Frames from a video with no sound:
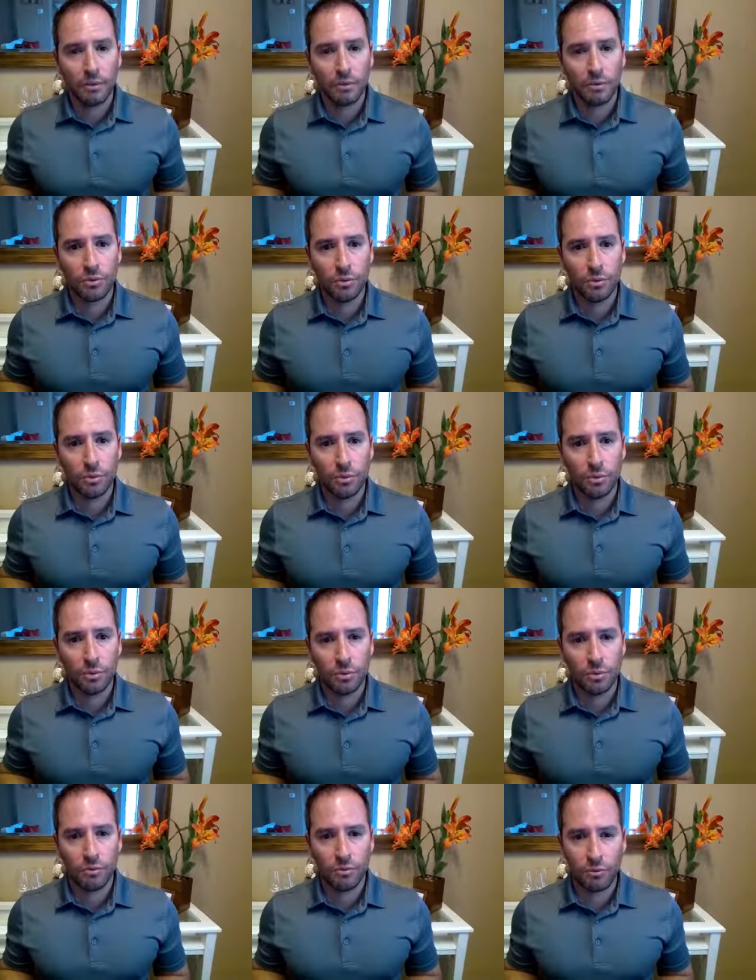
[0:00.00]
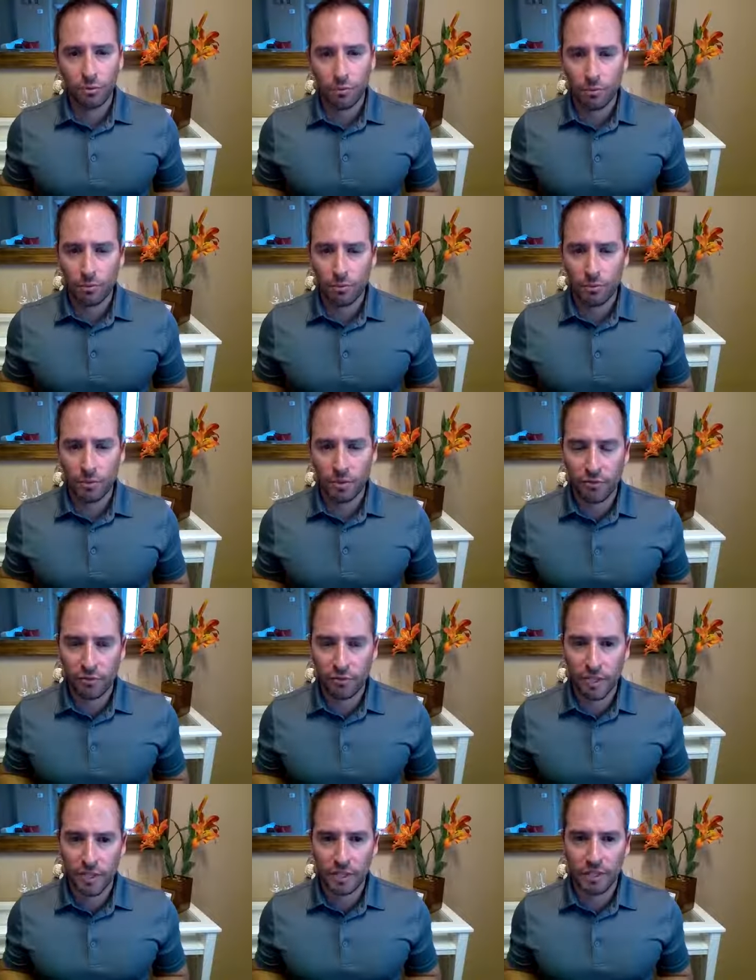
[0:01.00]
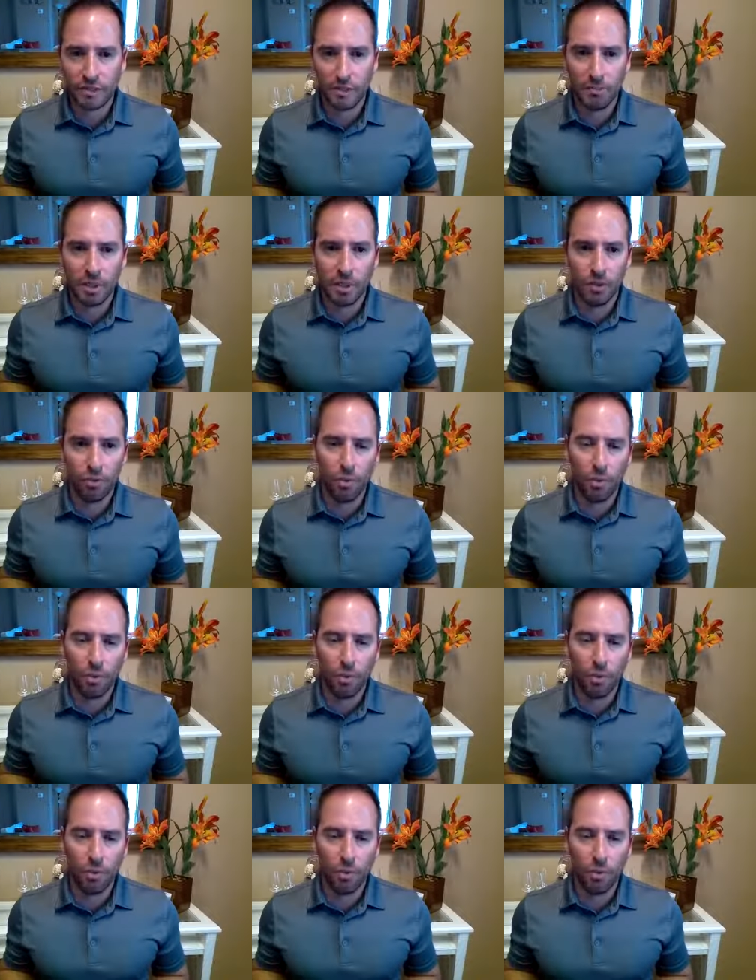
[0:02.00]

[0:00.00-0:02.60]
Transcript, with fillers: to reflect about